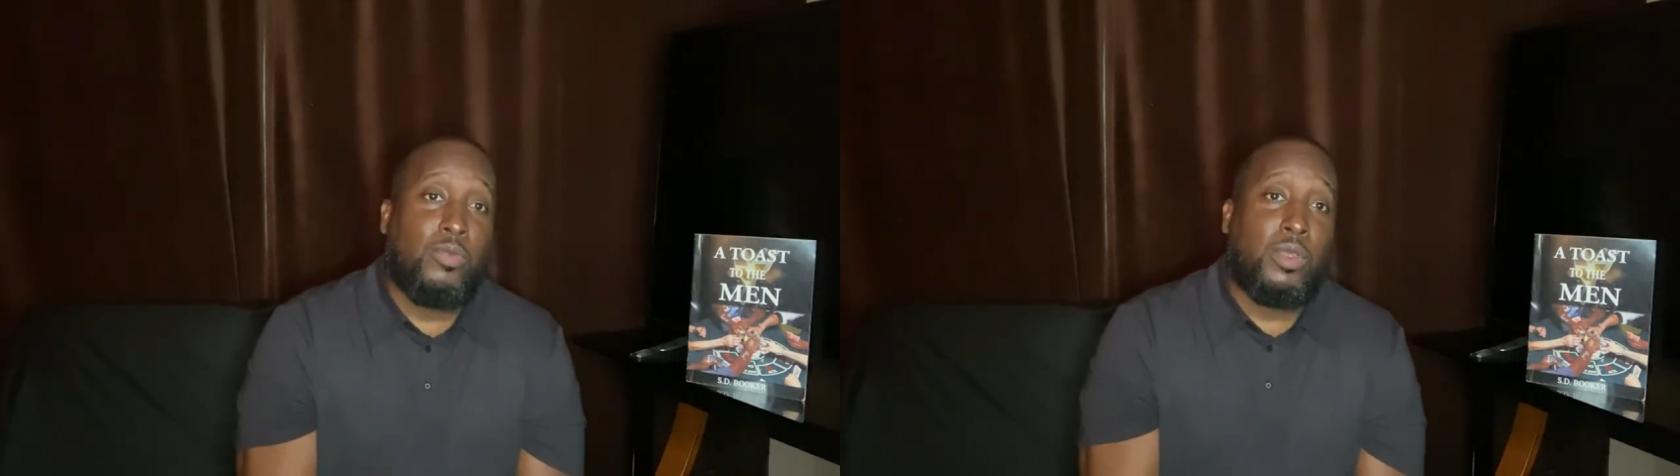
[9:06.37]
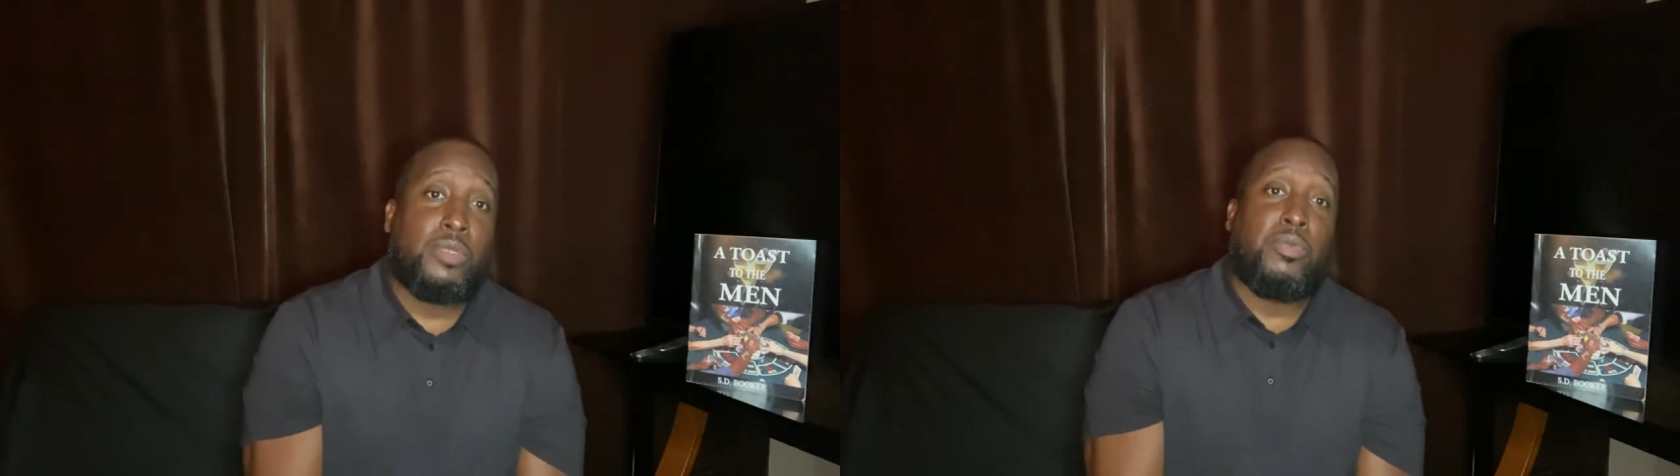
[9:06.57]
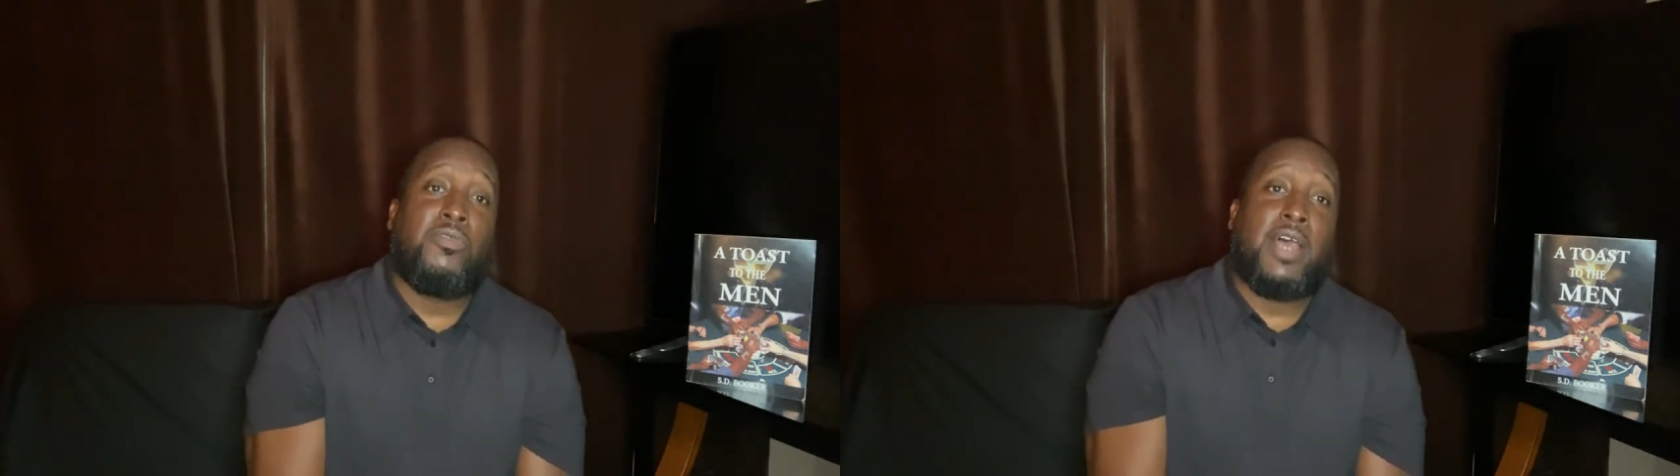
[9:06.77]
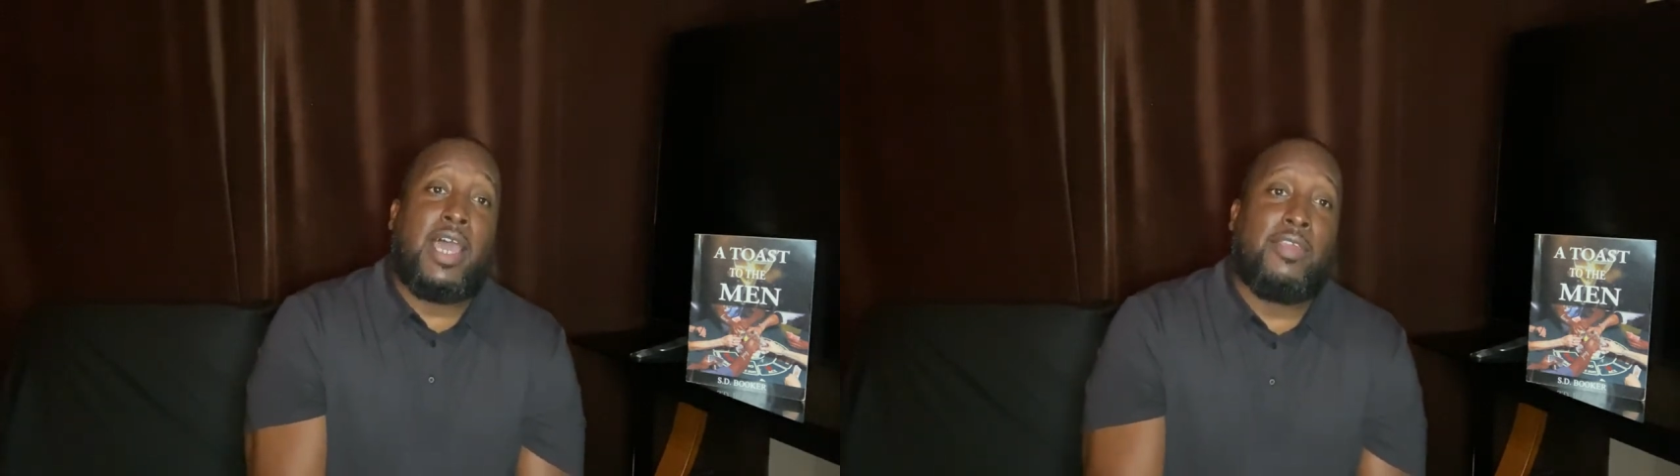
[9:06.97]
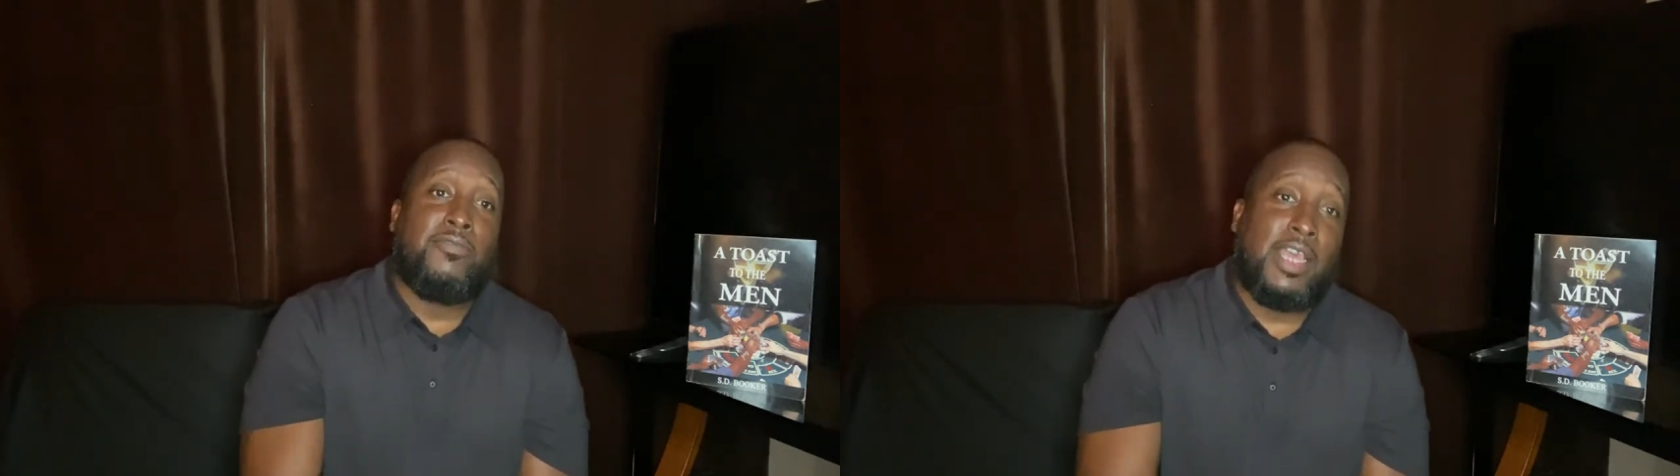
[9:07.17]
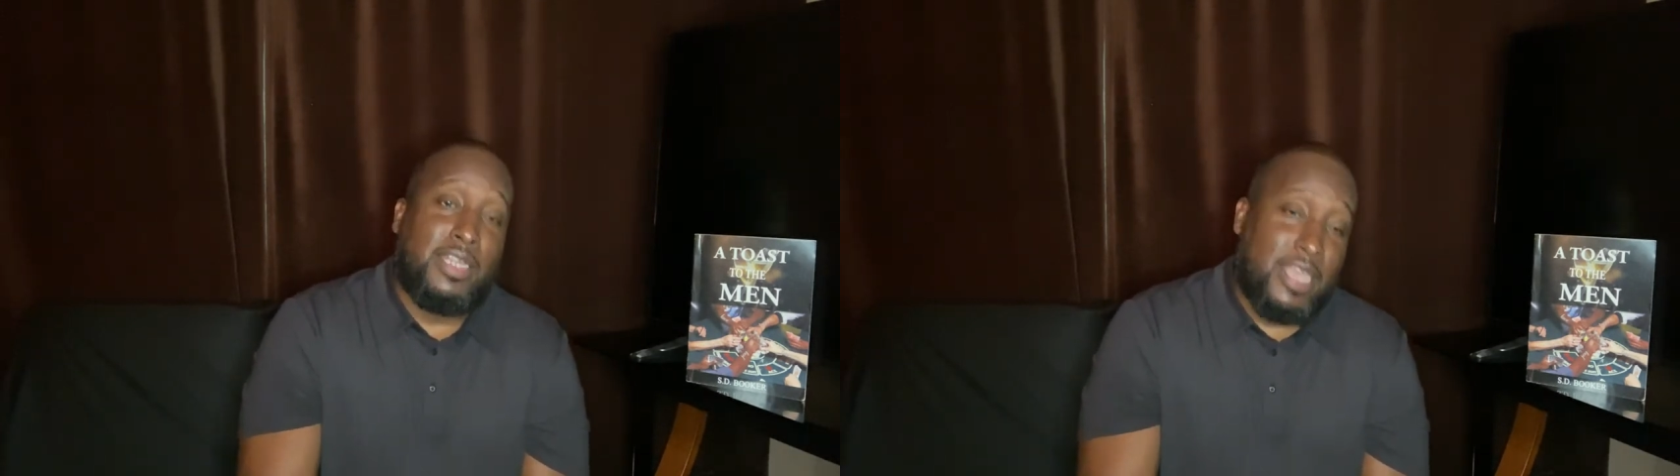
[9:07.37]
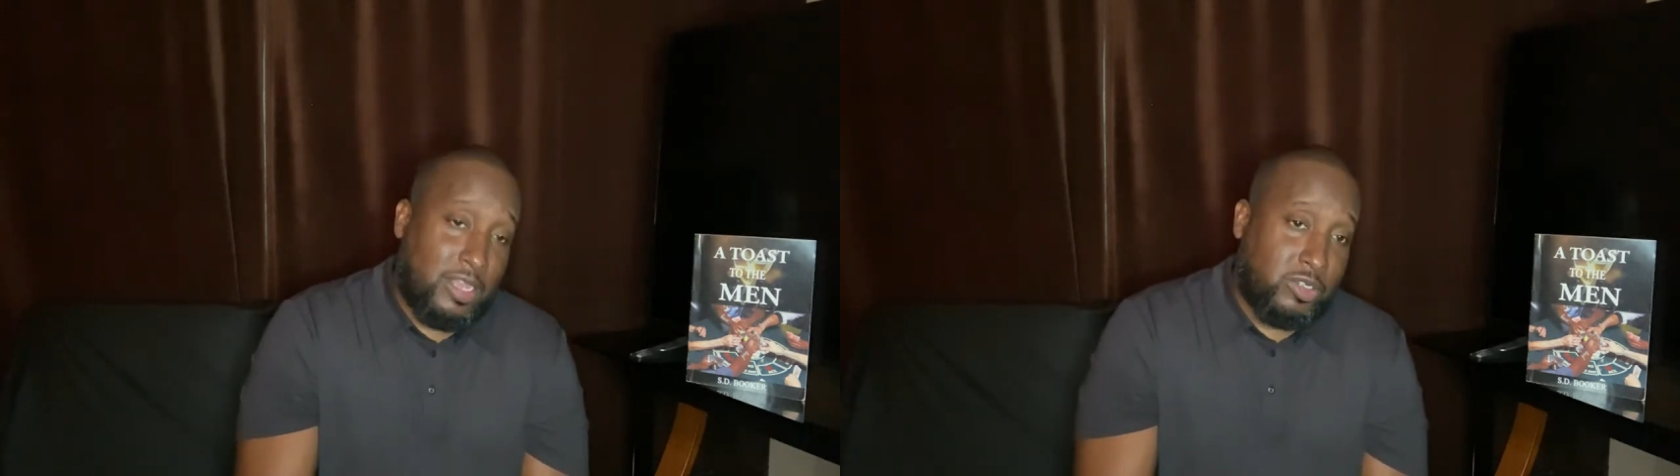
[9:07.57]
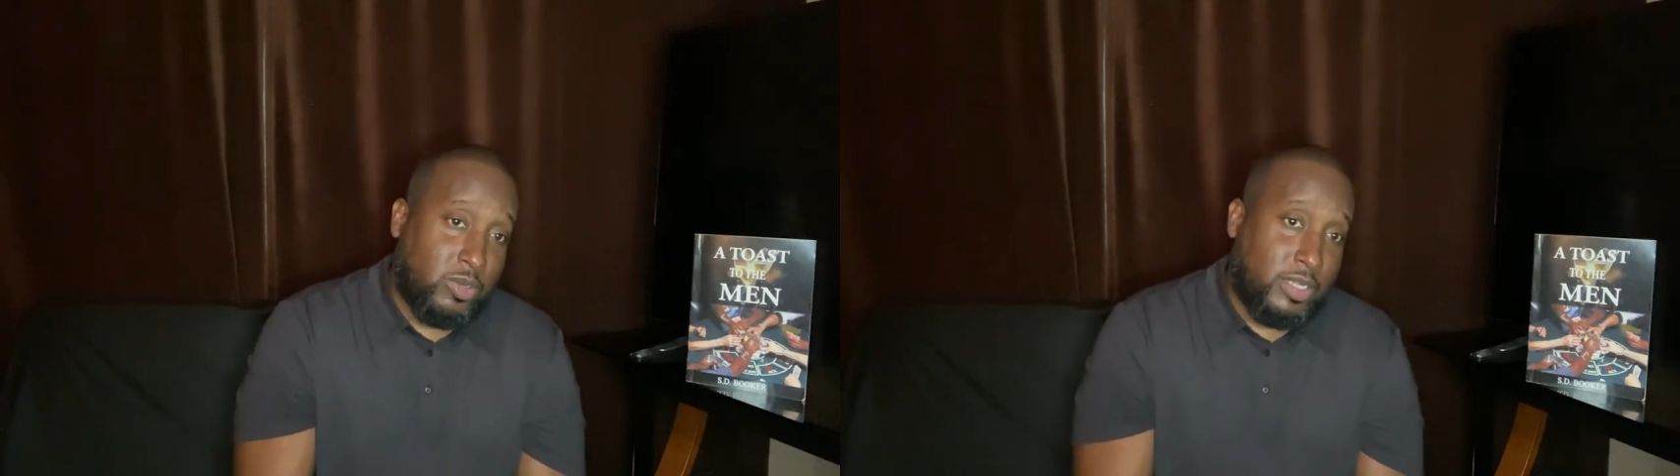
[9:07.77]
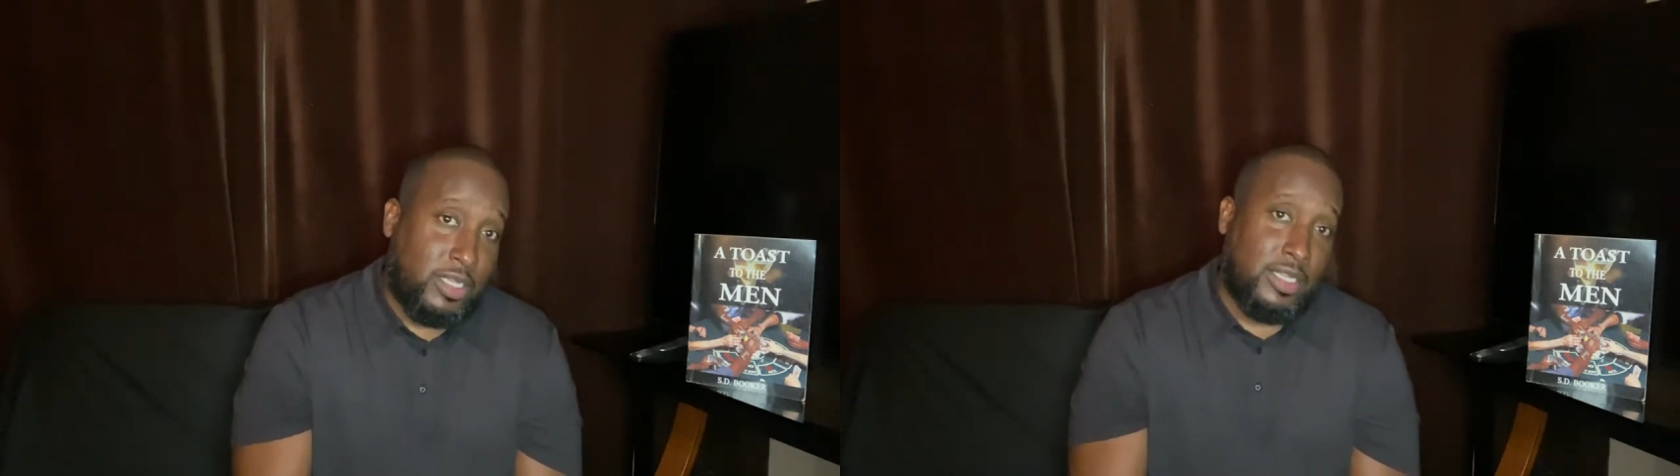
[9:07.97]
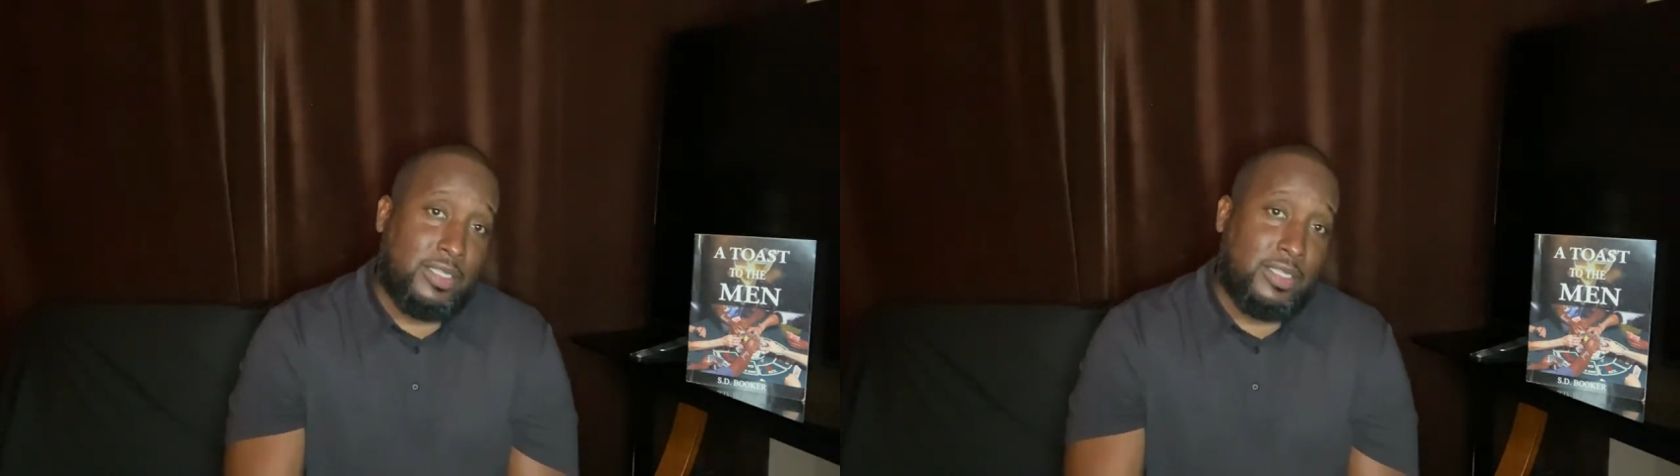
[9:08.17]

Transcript: was providing financially